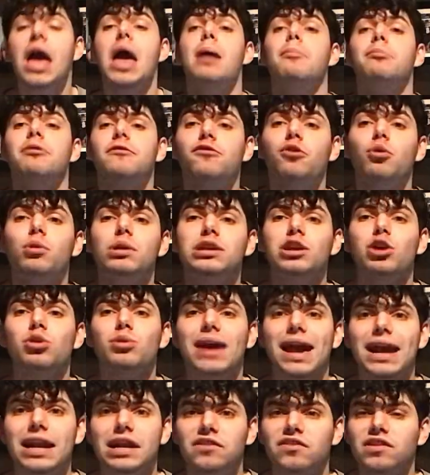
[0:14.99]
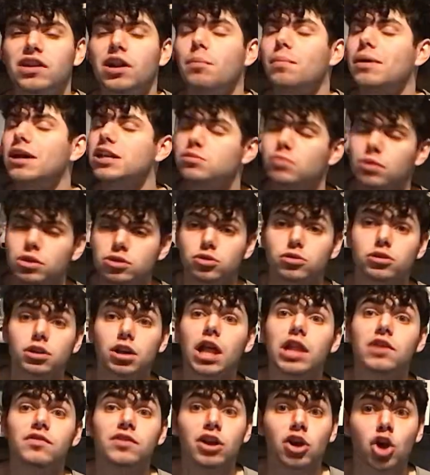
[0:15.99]
Before we do get into the video, please make sure to
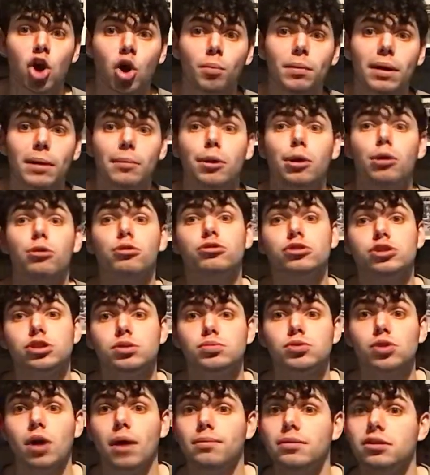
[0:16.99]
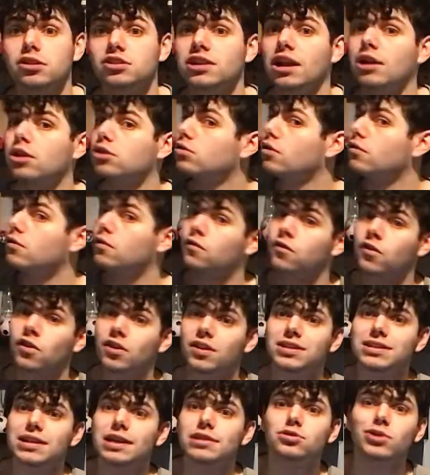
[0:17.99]
like the video, comment down below and also subscribe to the channel. Go and follow
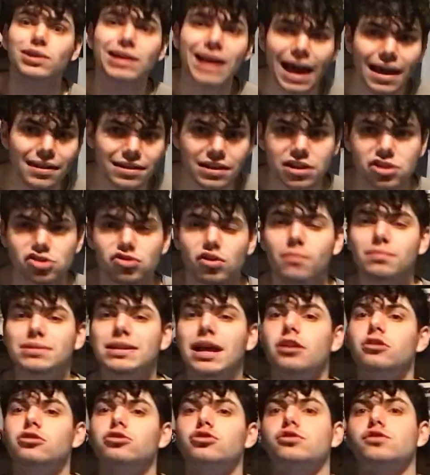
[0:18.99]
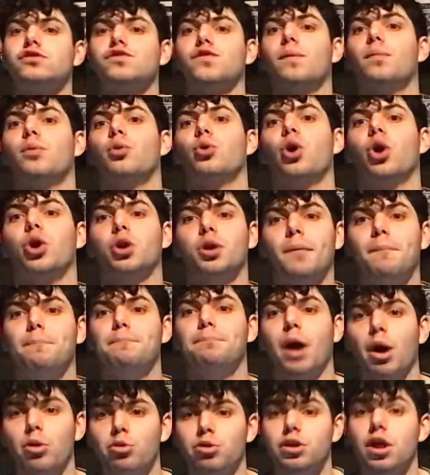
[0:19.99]
the TikTok and the Instagram Daniel Talks Football on
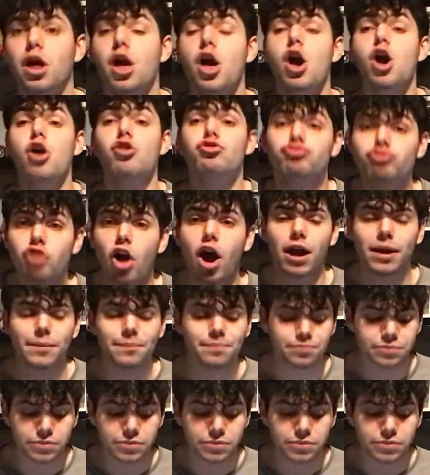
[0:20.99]
both. Right.